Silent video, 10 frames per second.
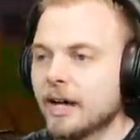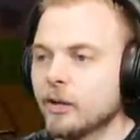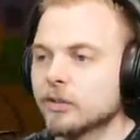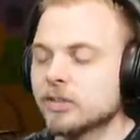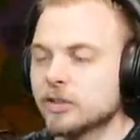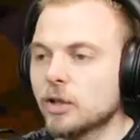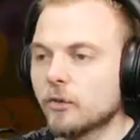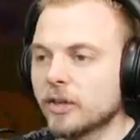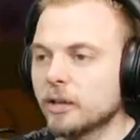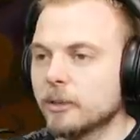I honestly do
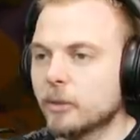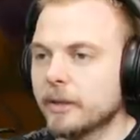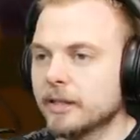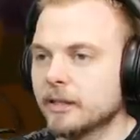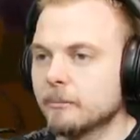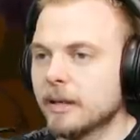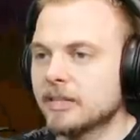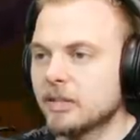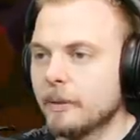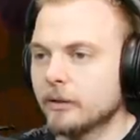think it'd be quicker than
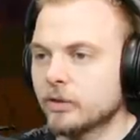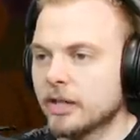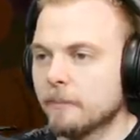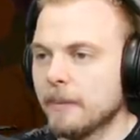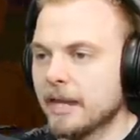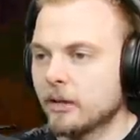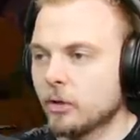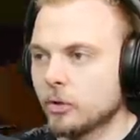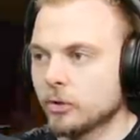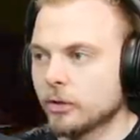messing about trying to make
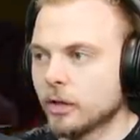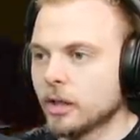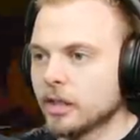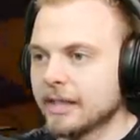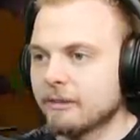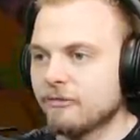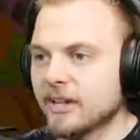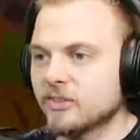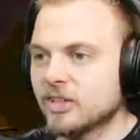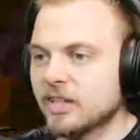all, like,
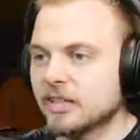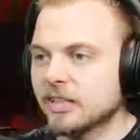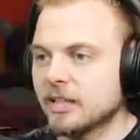fancy things.